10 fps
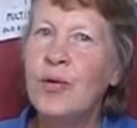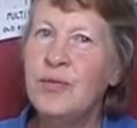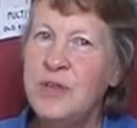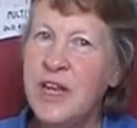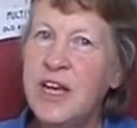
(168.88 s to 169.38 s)

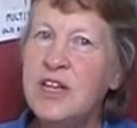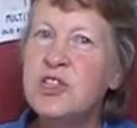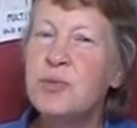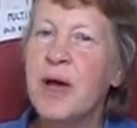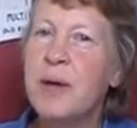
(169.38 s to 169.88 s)
need
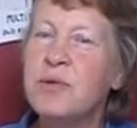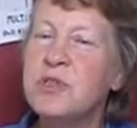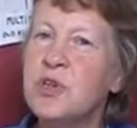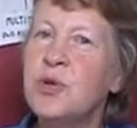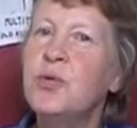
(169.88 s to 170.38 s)
to be able
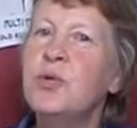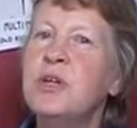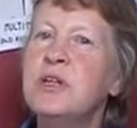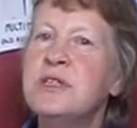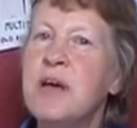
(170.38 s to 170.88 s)
to
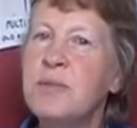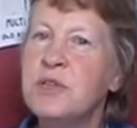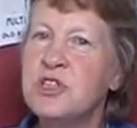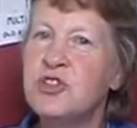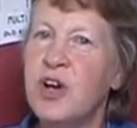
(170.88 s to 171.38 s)

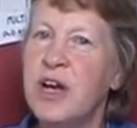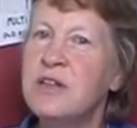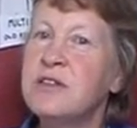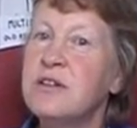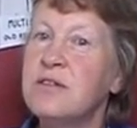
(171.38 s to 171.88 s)

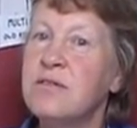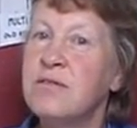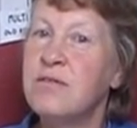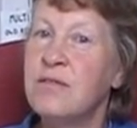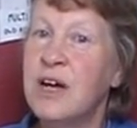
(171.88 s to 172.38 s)
demonstrate
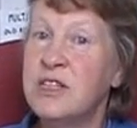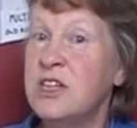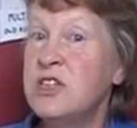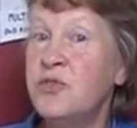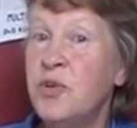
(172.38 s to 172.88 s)
at
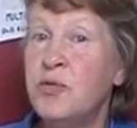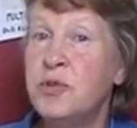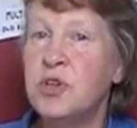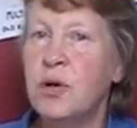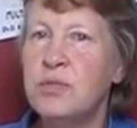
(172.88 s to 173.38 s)
interview for
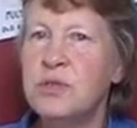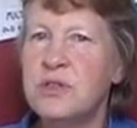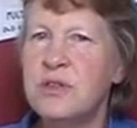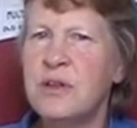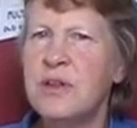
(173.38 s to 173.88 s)

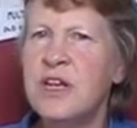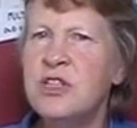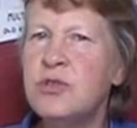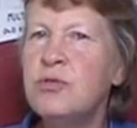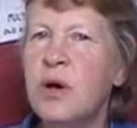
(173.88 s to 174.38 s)
jobs that they
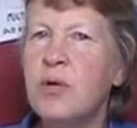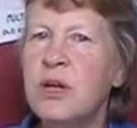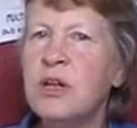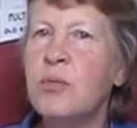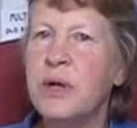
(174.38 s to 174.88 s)
do know a
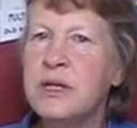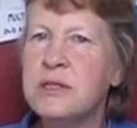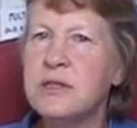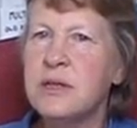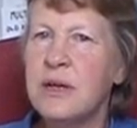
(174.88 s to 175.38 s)
little
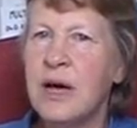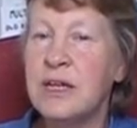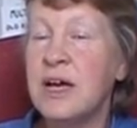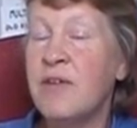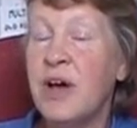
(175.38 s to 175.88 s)
bit
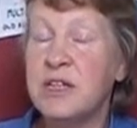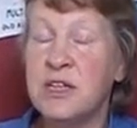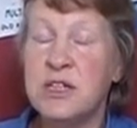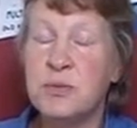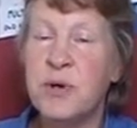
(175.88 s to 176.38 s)
and have had
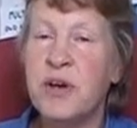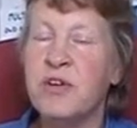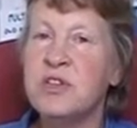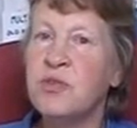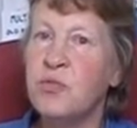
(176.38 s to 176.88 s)

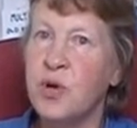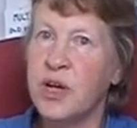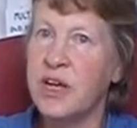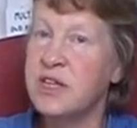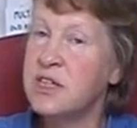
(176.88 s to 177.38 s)
experience of
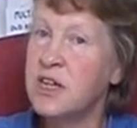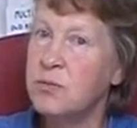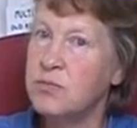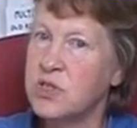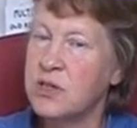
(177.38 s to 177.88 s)
working in
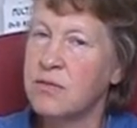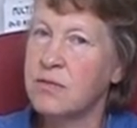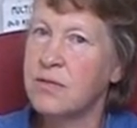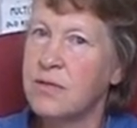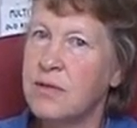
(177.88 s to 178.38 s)
teams.
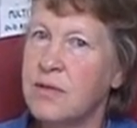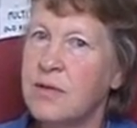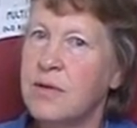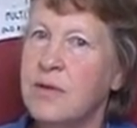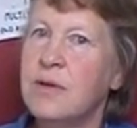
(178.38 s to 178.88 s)

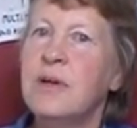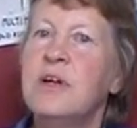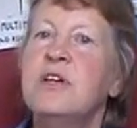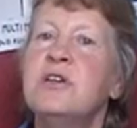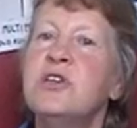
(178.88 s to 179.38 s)

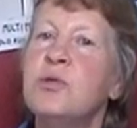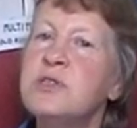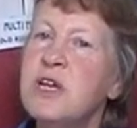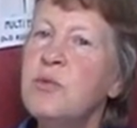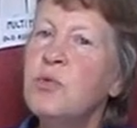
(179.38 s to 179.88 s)
So
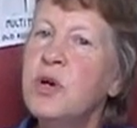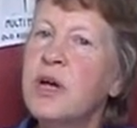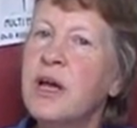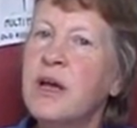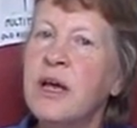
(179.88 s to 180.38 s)
team
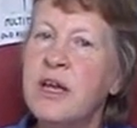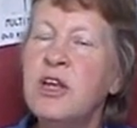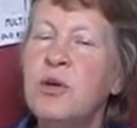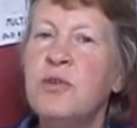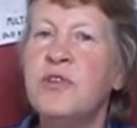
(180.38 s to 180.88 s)
working in
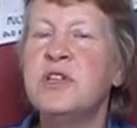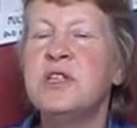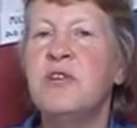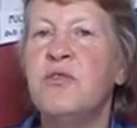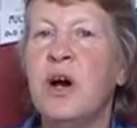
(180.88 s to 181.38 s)
the
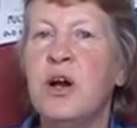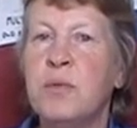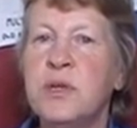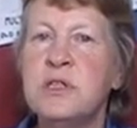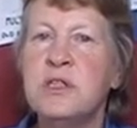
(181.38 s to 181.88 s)
university
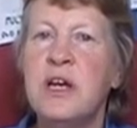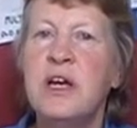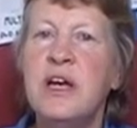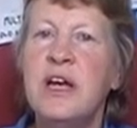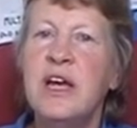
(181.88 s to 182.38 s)
environment
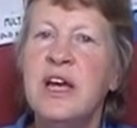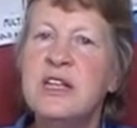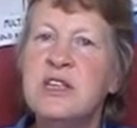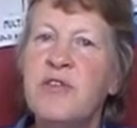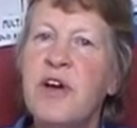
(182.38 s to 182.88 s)

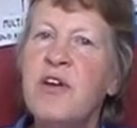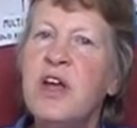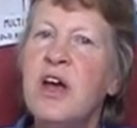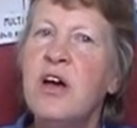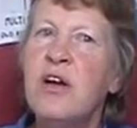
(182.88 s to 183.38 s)
is a very